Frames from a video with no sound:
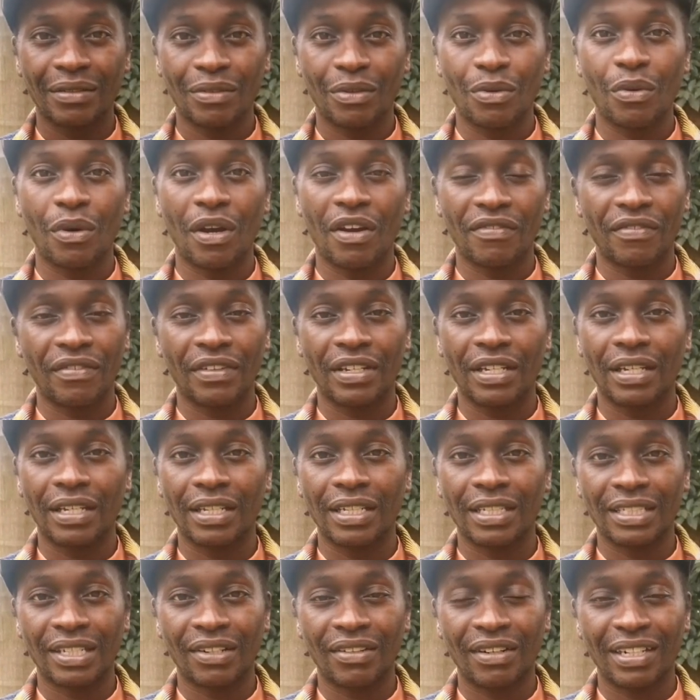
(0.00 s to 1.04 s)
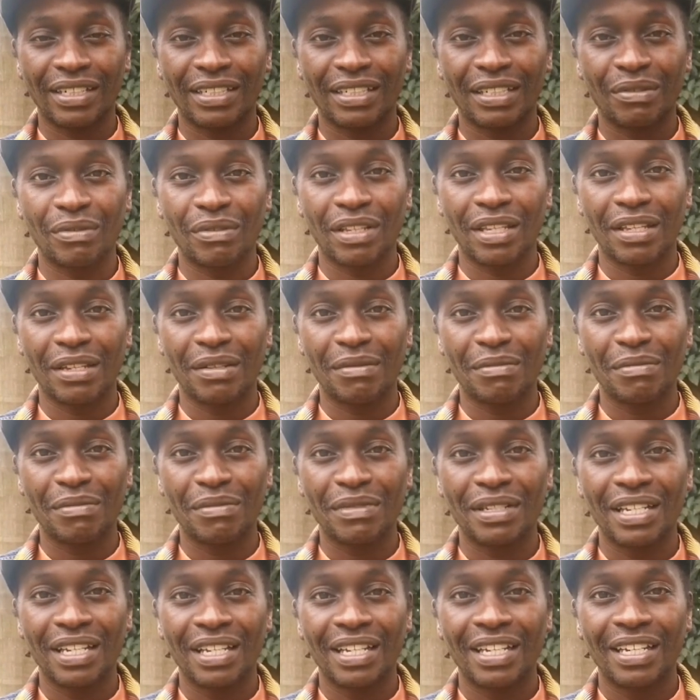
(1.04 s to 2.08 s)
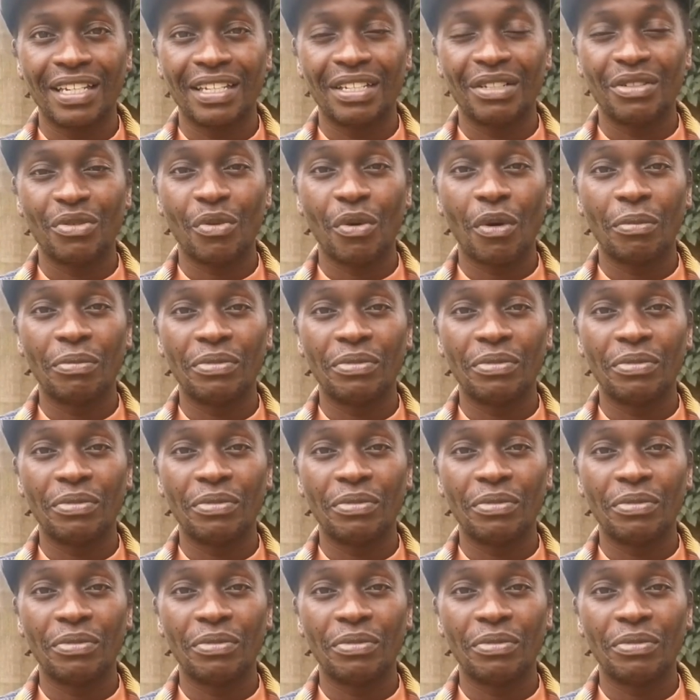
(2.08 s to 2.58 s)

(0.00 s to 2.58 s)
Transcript: who have interacted with him, do